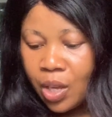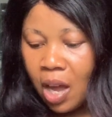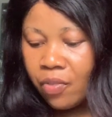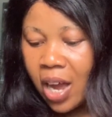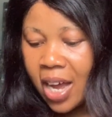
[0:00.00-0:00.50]
you
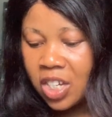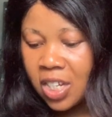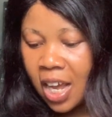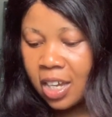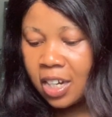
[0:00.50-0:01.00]
have a
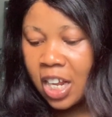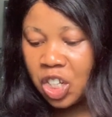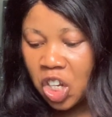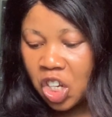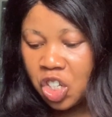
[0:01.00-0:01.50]
hashtag
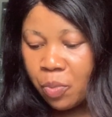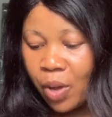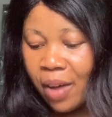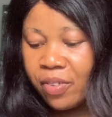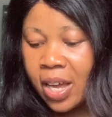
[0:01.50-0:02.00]
relationship,
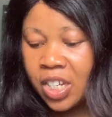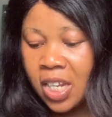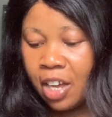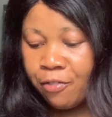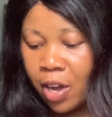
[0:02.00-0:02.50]
you have
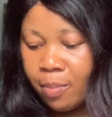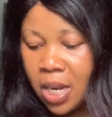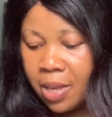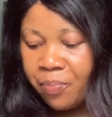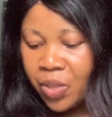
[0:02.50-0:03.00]
hashtag
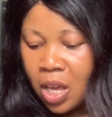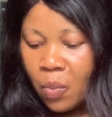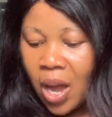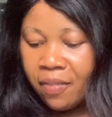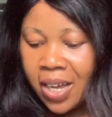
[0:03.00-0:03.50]
family,
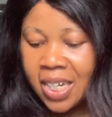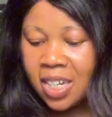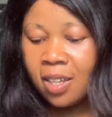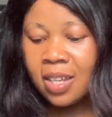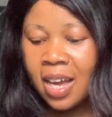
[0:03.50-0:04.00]
we have
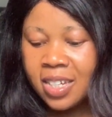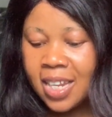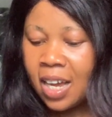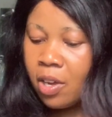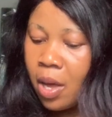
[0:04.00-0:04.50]

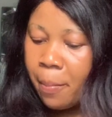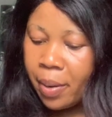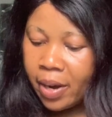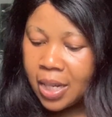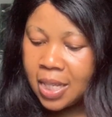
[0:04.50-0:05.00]
hashtag
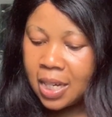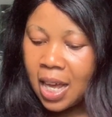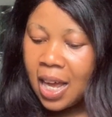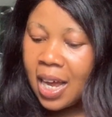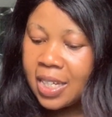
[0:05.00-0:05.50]
parenting,
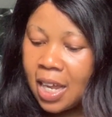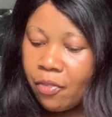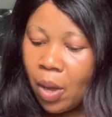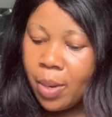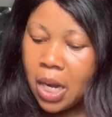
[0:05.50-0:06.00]
hashtag
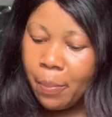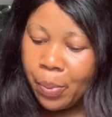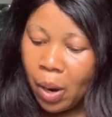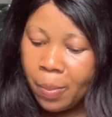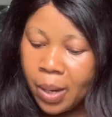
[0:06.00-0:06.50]
family
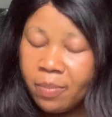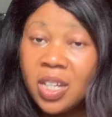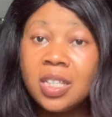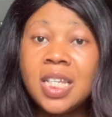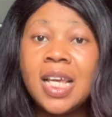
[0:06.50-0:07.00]
problem.
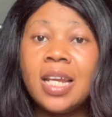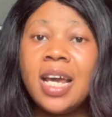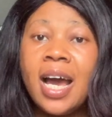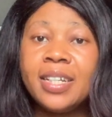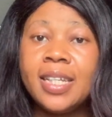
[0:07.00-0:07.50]
These are the
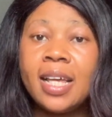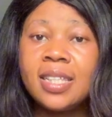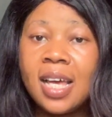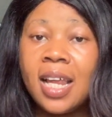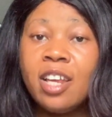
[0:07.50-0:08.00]
hashtags
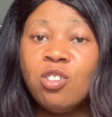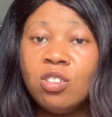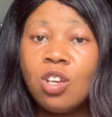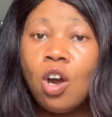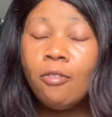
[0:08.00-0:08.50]
that I
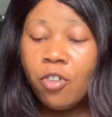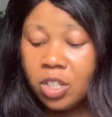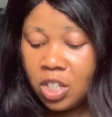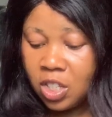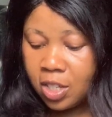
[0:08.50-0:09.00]
use for
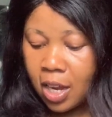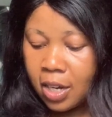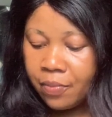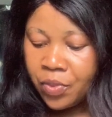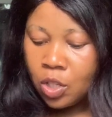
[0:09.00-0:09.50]
this
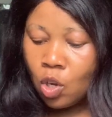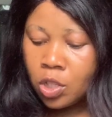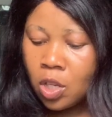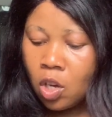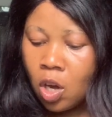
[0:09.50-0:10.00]
channel. You
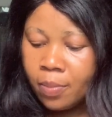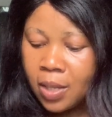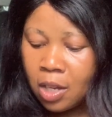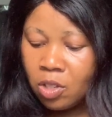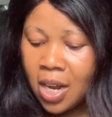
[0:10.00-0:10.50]
also come
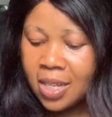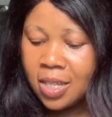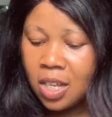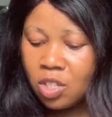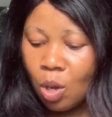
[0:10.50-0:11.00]
down, you now
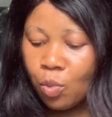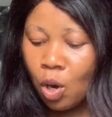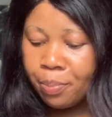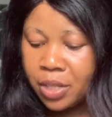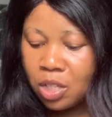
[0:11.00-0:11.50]
see some
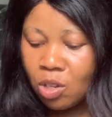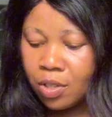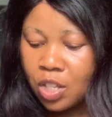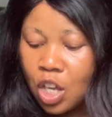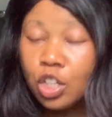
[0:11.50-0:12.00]

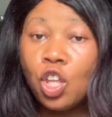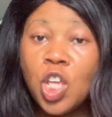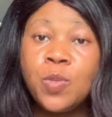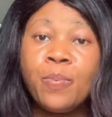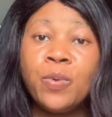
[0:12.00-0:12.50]
competitors,
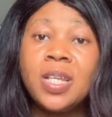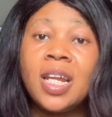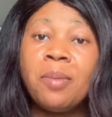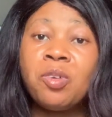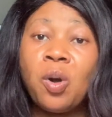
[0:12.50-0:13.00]
those people
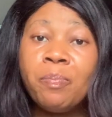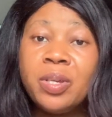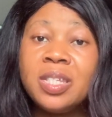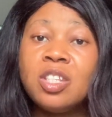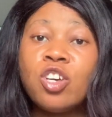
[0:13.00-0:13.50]
that I'm
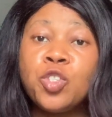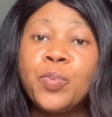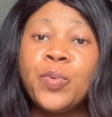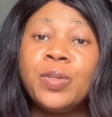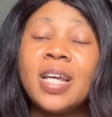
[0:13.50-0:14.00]
competing, those
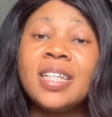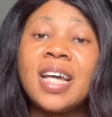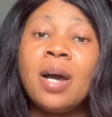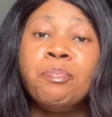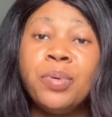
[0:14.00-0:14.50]
people that
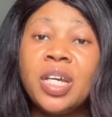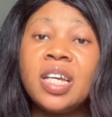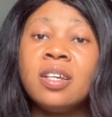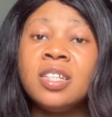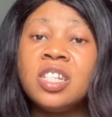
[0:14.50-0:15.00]
are big
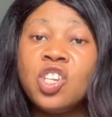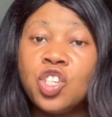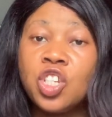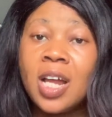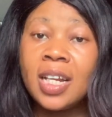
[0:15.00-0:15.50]
in the
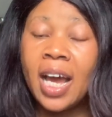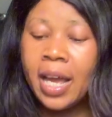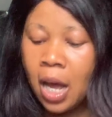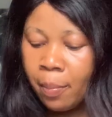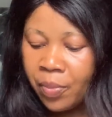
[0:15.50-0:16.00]
niche that
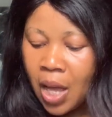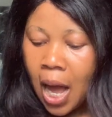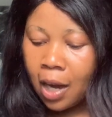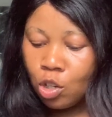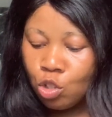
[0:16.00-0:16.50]
I am.
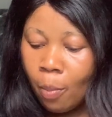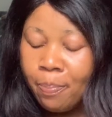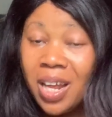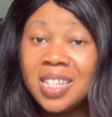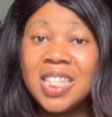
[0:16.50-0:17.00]
I also
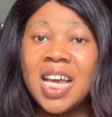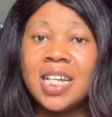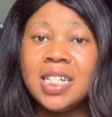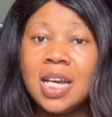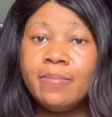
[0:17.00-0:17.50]
place
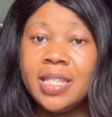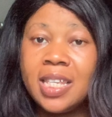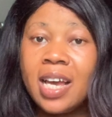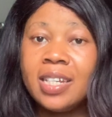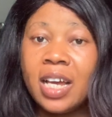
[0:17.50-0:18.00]
their names
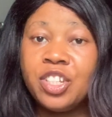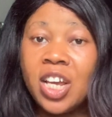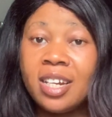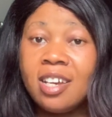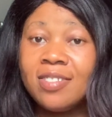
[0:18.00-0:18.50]
here, their
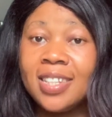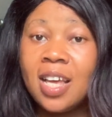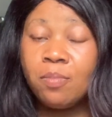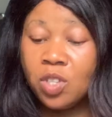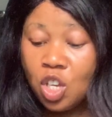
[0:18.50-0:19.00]
channel's
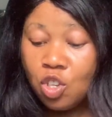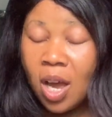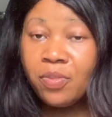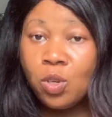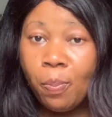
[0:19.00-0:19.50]
name. You
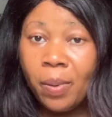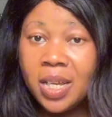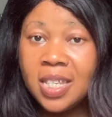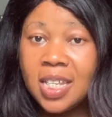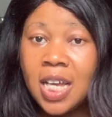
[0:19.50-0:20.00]
have to
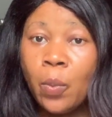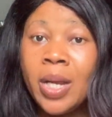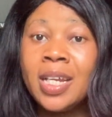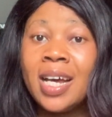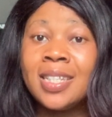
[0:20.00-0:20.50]
place it there.
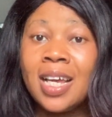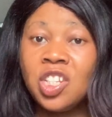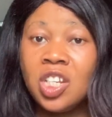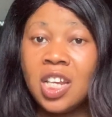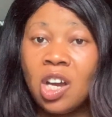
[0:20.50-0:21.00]
When they are
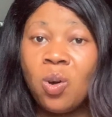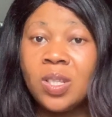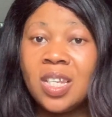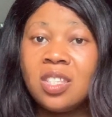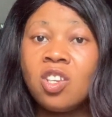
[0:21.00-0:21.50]
searching their
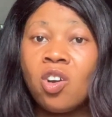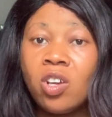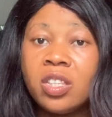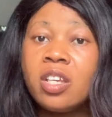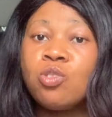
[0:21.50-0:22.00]
content, your
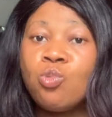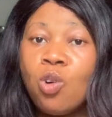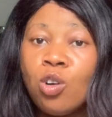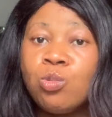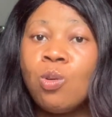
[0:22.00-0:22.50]
content
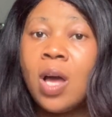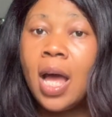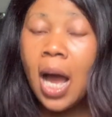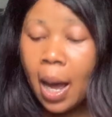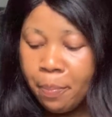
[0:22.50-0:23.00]
will also
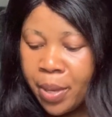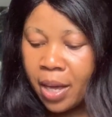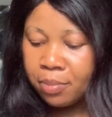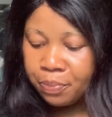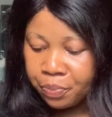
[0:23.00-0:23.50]

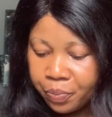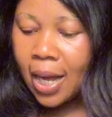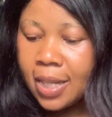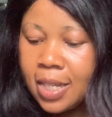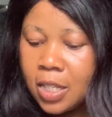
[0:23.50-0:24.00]
appear. Look
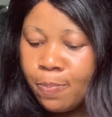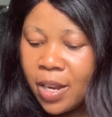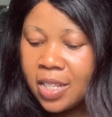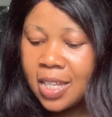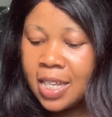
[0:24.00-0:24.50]
at this
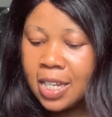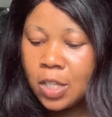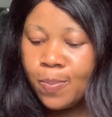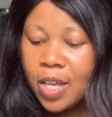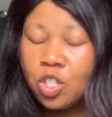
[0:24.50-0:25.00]
place. In
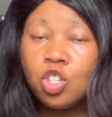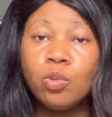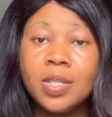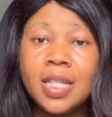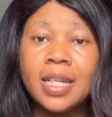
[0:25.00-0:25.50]
this place, you
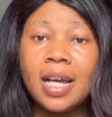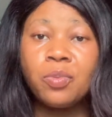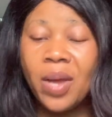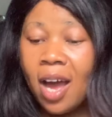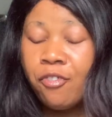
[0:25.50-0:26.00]
will see that
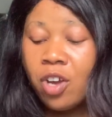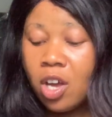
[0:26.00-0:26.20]
we have